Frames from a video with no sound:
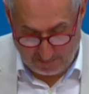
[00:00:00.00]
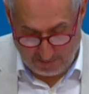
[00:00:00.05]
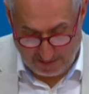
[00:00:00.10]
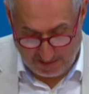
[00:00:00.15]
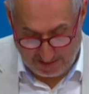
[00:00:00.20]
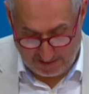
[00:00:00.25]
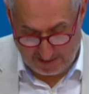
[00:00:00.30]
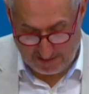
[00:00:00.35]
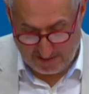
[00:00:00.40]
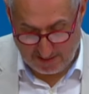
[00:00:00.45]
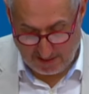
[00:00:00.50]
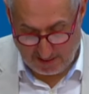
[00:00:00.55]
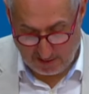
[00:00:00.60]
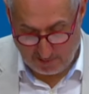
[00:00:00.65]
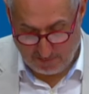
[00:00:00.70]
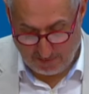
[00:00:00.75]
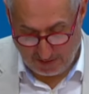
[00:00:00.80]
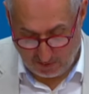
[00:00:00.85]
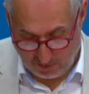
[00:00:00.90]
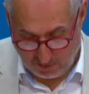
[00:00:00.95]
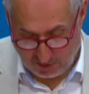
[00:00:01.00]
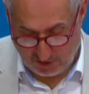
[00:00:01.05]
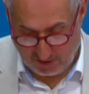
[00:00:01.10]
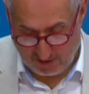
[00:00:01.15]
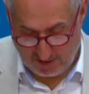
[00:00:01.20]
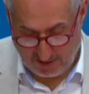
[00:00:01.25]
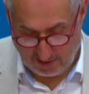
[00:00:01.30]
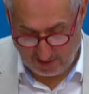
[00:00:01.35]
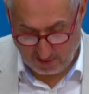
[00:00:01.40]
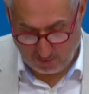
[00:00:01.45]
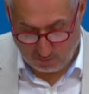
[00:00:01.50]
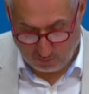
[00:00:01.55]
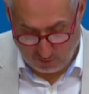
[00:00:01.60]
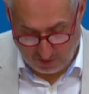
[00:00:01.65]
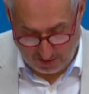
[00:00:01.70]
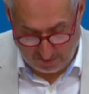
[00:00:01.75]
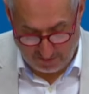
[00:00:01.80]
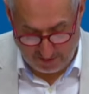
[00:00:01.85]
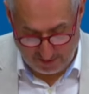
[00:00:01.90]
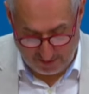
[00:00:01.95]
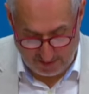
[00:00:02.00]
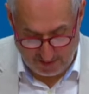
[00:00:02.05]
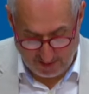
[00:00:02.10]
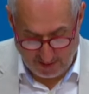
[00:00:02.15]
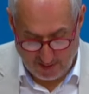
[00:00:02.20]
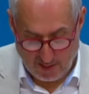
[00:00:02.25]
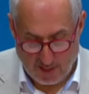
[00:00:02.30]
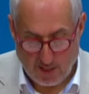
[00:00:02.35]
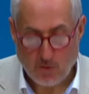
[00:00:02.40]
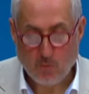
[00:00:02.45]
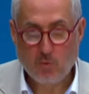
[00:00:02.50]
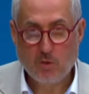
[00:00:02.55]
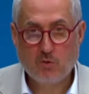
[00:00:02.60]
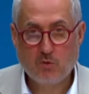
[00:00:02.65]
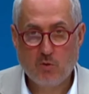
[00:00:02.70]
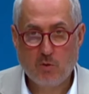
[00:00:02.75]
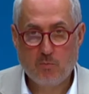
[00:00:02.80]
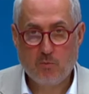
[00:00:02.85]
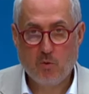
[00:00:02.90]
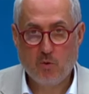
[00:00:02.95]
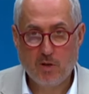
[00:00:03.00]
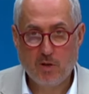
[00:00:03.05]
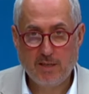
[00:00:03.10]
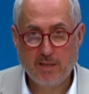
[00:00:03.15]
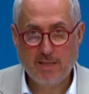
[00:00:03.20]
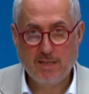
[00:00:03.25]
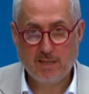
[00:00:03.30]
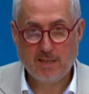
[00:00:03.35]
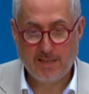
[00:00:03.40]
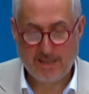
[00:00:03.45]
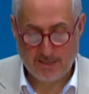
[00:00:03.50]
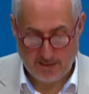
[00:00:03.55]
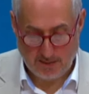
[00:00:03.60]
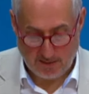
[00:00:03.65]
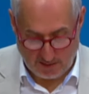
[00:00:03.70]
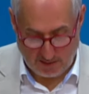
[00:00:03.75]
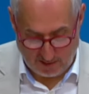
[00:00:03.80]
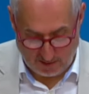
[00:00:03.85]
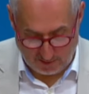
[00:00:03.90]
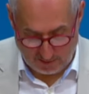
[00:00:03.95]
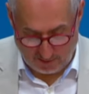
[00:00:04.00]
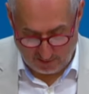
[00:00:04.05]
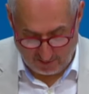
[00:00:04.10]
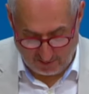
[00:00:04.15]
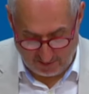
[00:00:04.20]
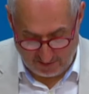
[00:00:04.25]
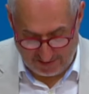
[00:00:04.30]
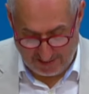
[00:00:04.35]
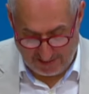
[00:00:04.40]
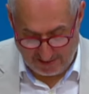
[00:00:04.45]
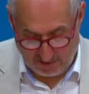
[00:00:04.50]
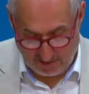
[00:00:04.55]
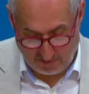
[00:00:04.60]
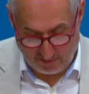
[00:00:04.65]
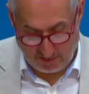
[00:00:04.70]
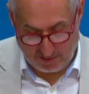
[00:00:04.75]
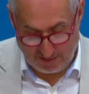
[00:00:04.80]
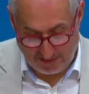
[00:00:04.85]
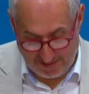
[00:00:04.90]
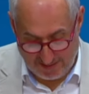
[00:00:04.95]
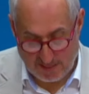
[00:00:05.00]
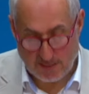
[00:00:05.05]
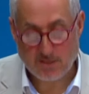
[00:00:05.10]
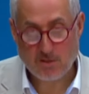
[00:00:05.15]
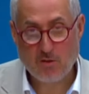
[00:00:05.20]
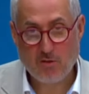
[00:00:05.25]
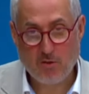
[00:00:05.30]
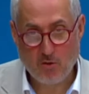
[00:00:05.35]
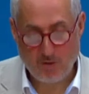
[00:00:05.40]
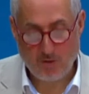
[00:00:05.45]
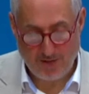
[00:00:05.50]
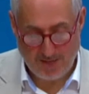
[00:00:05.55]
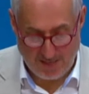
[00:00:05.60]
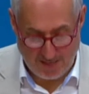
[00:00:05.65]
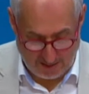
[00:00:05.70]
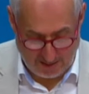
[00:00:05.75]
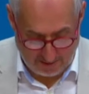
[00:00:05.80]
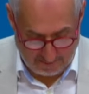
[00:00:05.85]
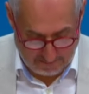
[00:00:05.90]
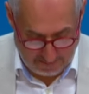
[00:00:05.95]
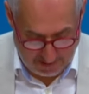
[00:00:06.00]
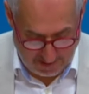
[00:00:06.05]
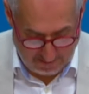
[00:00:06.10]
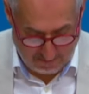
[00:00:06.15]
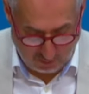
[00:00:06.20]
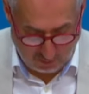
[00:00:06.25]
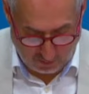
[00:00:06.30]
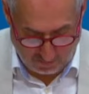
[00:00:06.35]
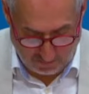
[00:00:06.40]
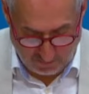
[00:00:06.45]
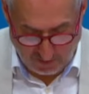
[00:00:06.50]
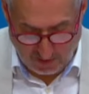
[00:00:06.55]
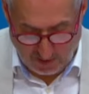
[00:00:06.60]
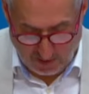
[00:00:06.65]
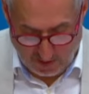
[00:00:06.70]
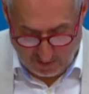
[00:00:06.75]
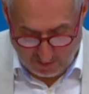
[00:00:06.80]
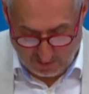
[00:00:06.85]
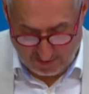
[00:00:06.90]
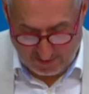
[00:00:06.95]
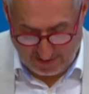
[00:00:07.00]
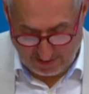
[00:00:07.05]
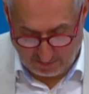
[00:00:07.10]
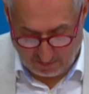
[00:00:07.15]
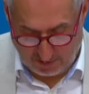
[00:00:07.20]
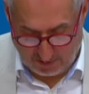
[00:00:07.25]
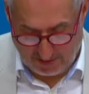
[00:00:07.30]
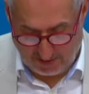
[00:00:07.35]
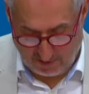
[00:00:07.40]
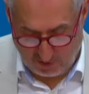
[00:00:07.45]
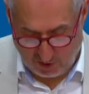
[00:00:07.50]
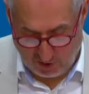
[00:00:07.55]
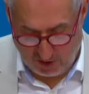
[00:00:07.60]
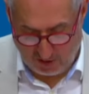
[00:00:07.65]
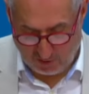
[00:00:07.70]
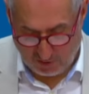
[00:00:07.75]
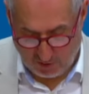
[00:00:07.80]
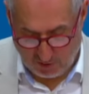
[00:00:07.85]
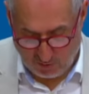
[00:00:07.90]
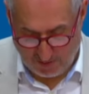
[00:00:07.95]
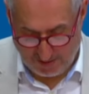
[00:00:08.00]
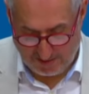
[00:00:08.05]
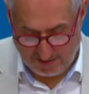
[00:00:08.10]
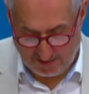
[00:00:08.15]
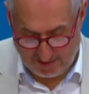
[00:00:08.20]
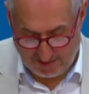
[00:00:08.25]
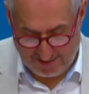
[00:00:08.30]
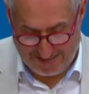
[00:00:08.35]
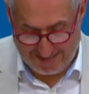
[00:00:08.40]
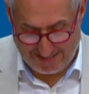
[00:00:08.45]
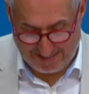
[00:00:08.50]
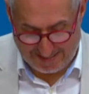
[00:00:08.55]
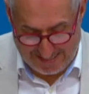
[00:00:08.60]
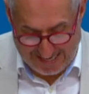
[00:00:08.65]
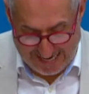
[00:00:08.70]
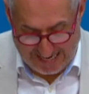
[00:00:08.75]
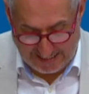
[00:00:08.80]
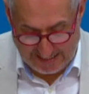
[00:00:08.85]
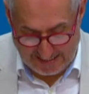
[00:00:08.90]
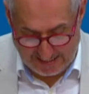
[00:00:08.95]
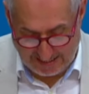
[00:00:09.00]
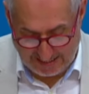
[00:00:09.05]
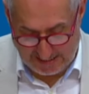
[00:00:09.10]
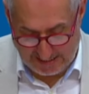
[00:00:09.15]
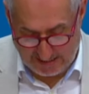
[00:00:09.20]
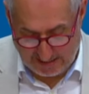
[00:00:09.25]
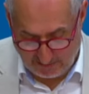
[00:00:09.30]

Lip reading: Pakistan's Balochistan province, which reportedly led to the deaths of at least 39 people. The Secretary General stresses that attacks against